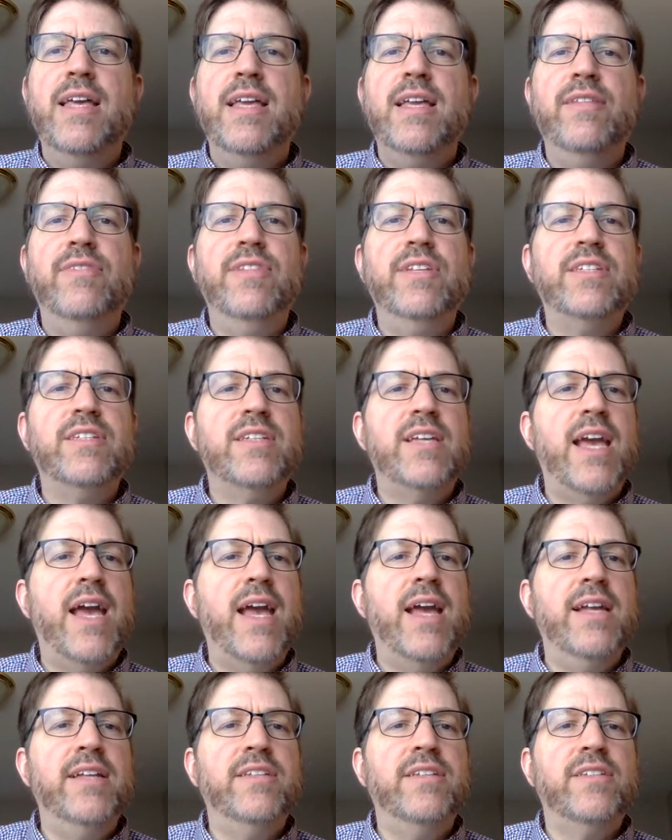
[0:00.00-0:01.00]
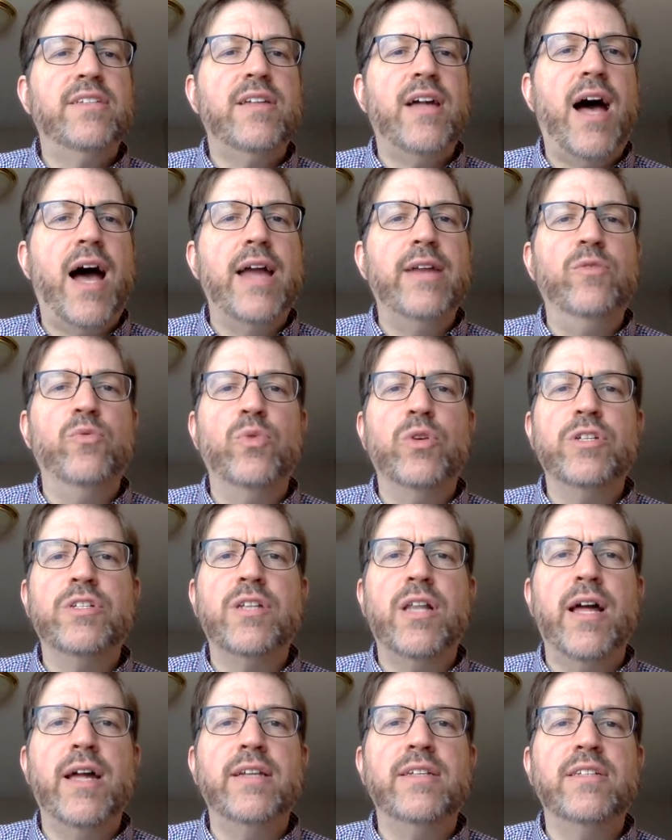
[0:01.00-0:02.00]
In this case,
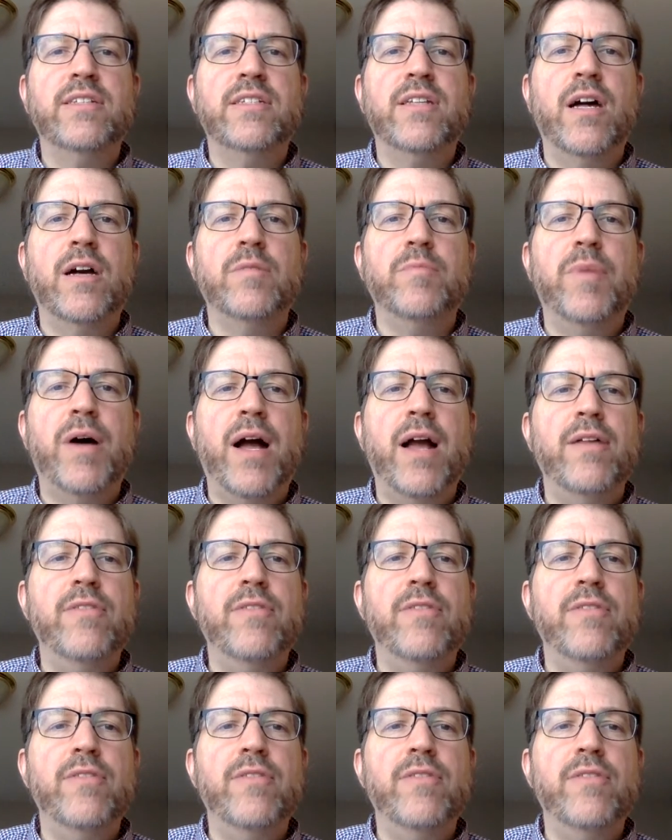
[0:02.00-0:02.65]
Heidenröslein is sung by